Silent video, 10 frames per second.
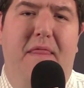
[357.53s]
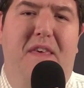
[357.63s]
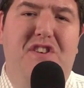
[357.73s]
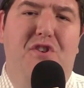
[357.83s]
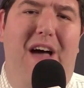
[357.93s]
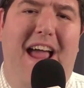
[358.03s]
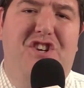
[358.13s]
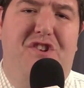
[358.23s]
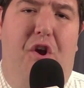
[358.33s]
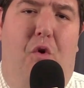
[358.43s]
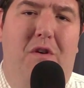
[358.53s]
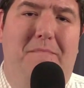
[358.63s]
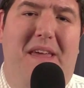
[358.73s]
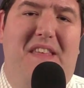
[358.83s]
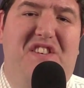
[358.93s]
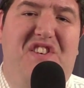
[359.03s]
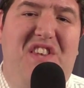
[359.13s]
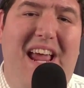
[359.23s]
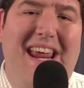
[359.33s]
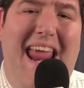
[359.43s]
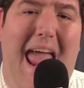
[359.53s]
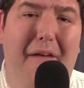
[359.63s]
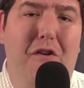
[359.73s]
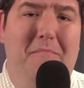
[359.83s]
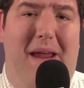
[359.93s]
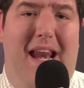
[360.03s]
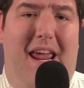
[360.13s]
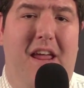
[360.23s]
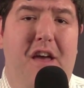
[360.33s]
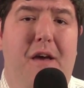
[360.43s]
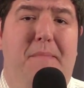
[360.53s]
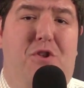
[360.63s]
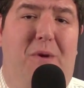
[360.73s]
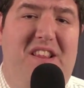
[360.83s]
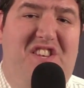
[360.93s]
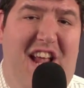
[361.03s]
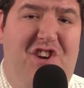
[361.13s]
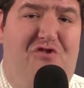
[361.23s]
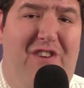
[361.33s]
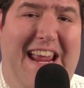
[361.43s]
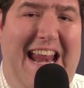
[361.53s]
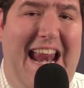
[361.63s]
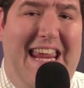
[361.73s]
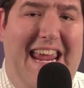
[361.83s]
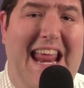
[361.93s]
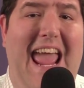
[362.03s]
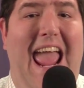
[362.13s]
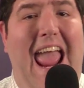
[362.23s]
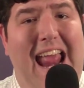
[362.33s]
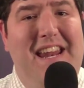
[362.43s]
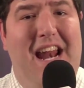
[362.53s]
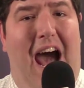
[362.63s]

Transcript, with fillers: This will actually only be the second ever meeting between Central Connecticut and an